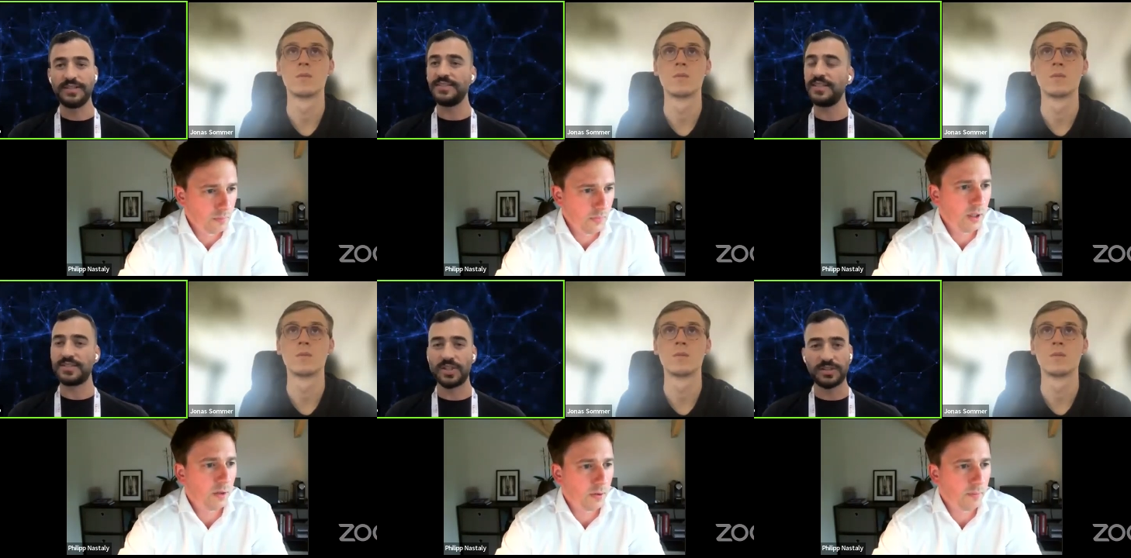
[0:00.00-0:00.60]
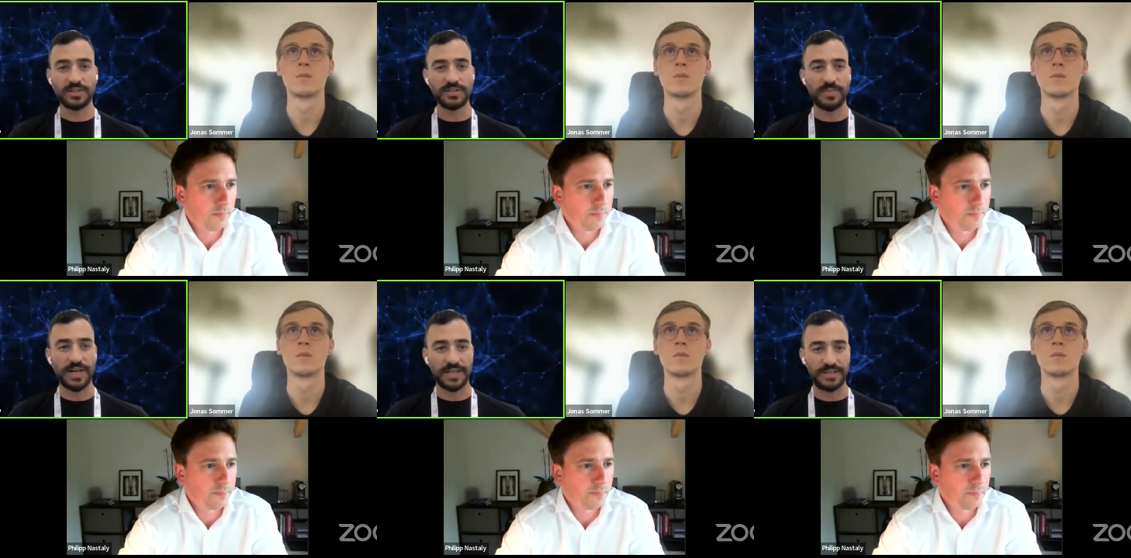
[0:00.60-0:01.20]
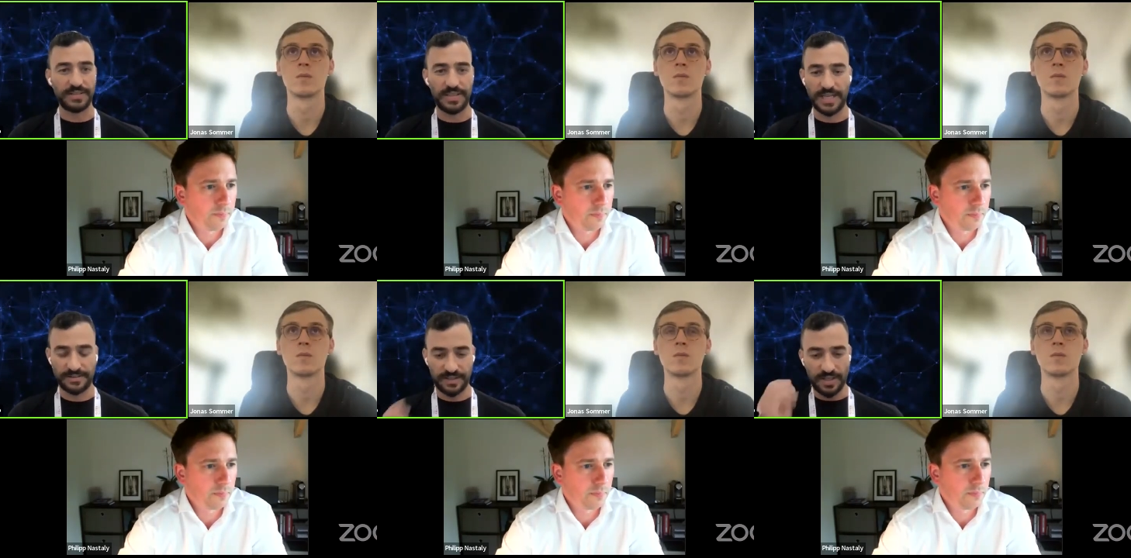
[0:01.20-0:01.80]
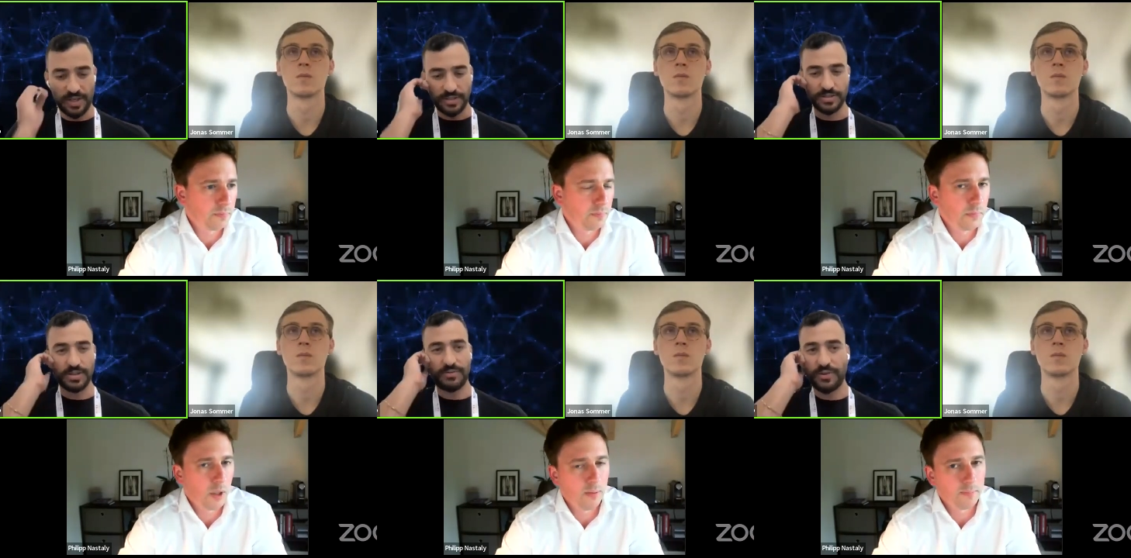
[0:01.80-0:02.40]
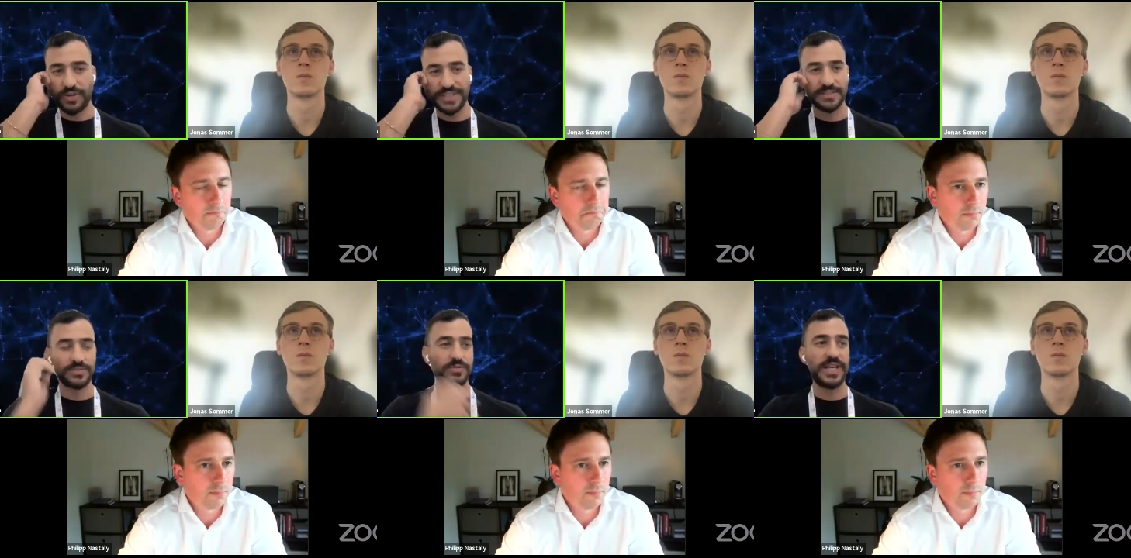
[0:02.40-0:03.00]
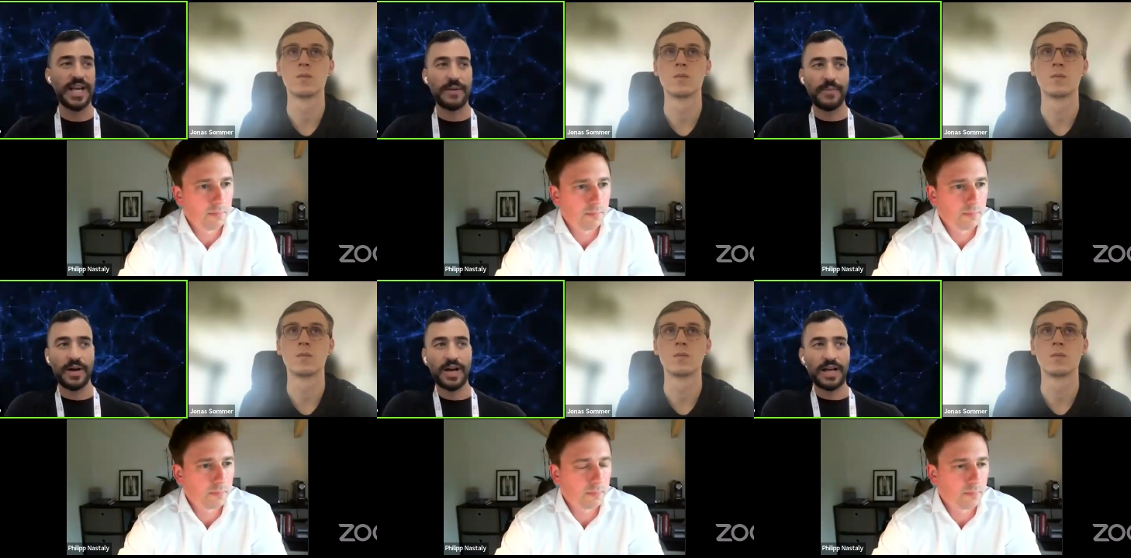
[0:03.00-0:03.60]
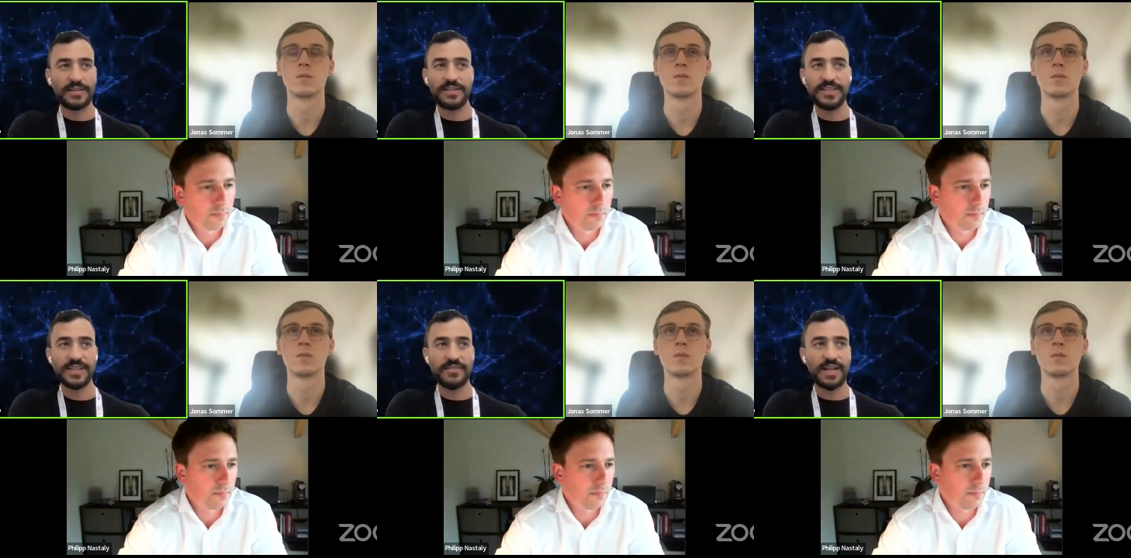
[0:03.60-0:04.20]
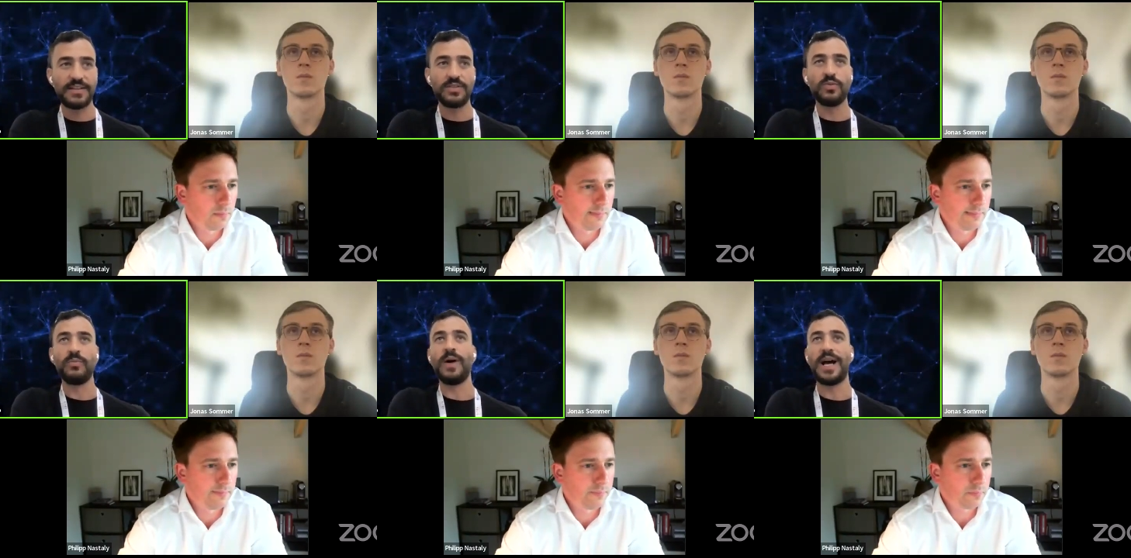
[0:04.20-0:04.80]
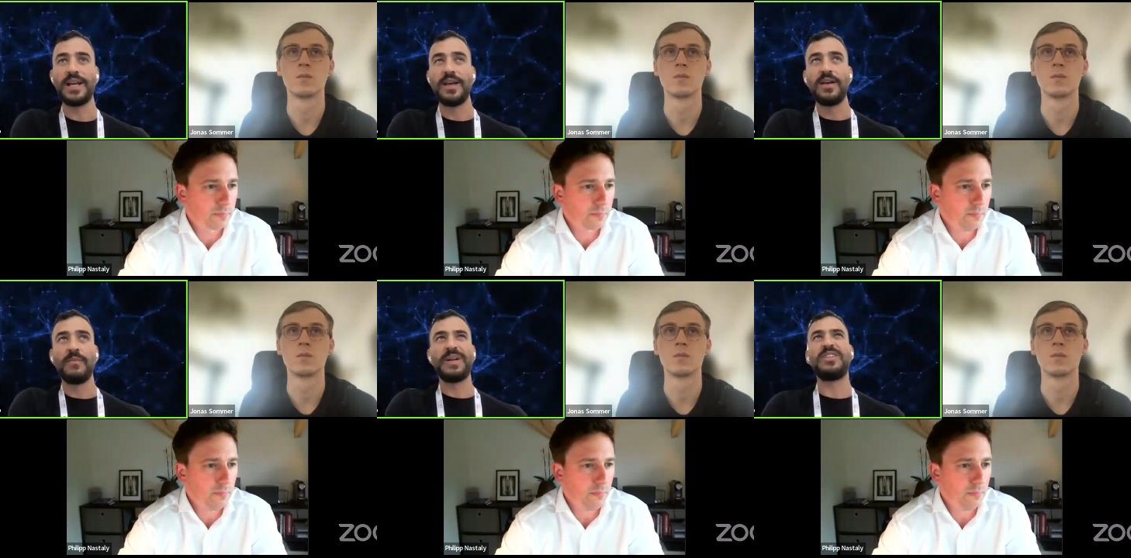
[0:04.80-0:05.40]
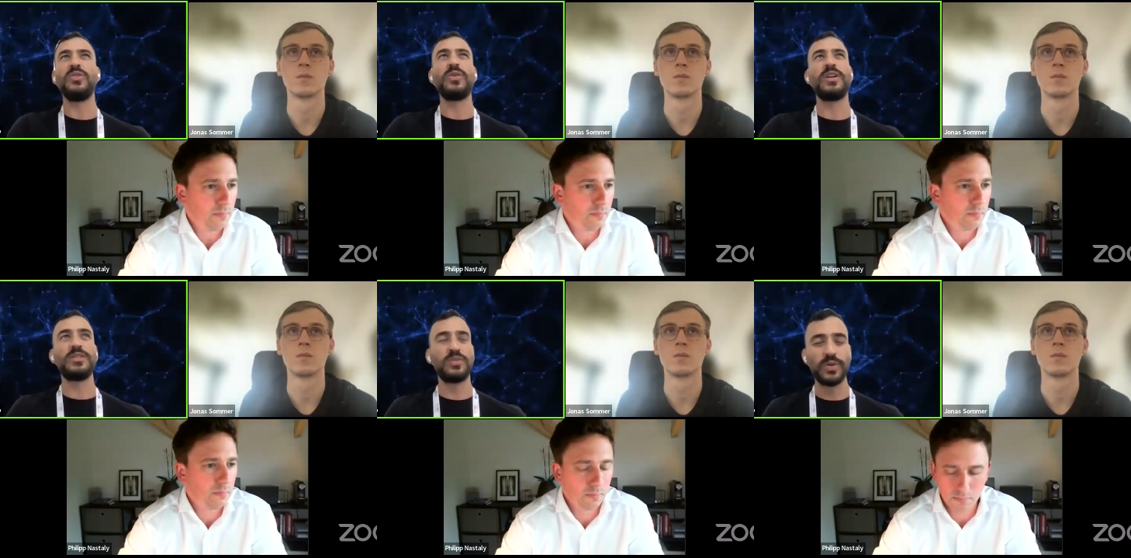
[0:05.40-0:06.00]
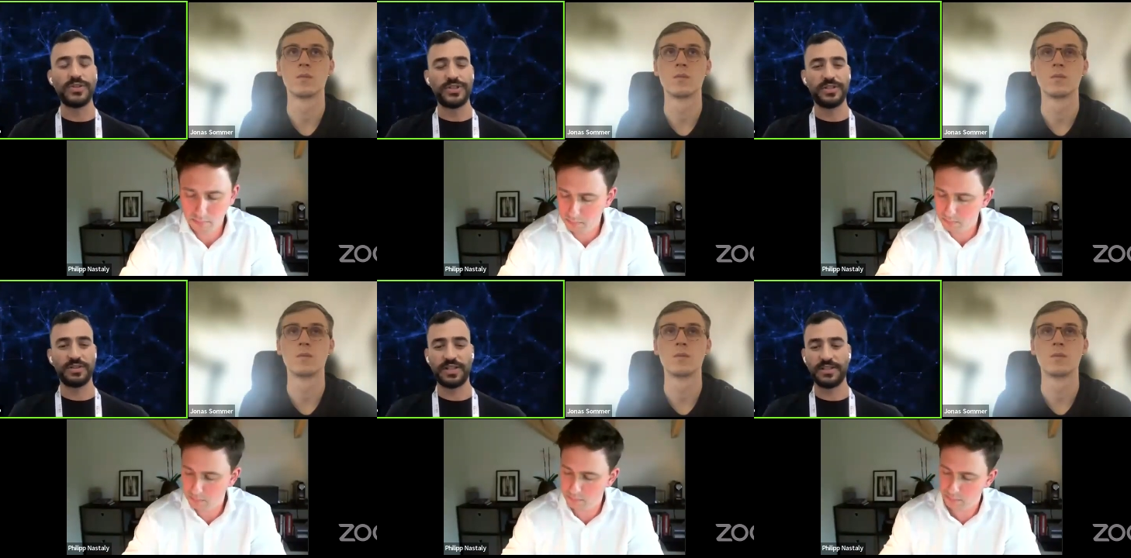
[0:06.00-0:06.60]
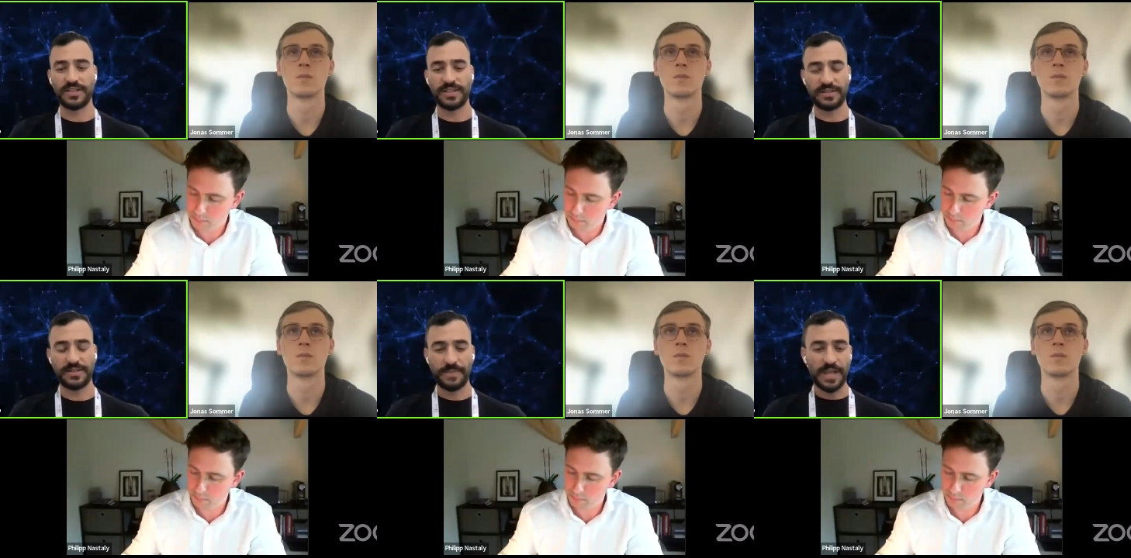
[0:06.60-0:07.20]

Speaker 1: This is not on the market yet. So for instance, today I'm uh, at this event in Dubai, but you cannot watch it on internet.